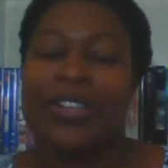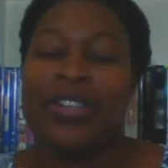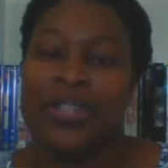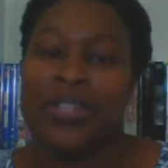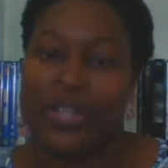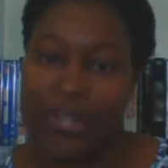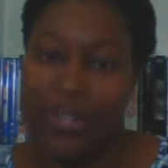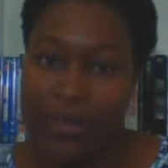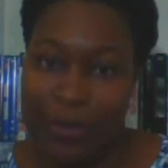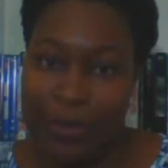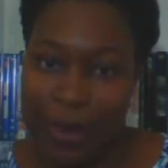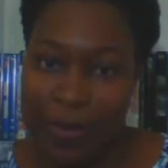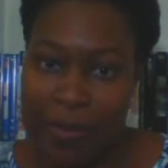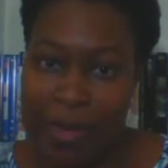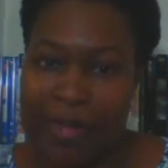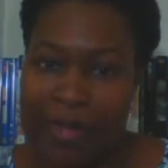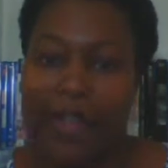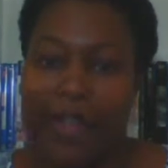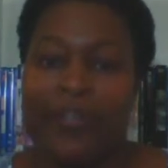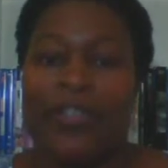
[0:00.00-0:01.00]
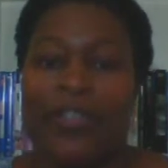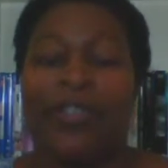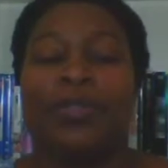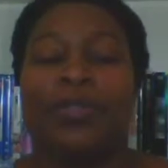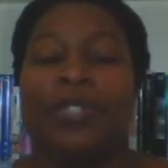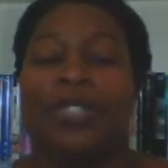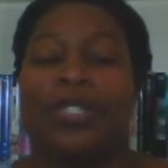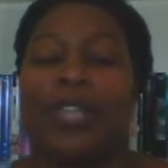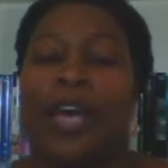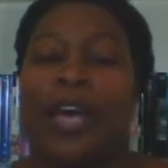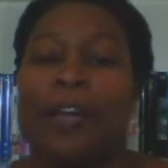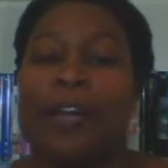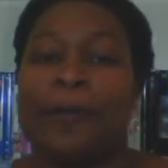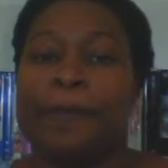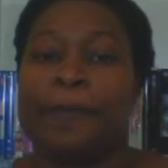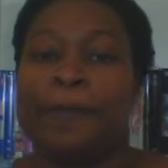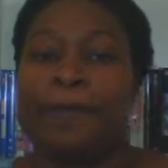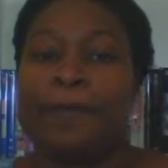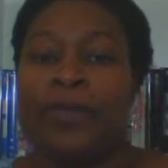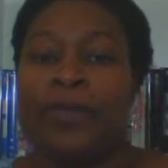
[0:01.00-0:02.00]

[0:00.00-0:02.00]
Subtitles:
to learn more about that film society.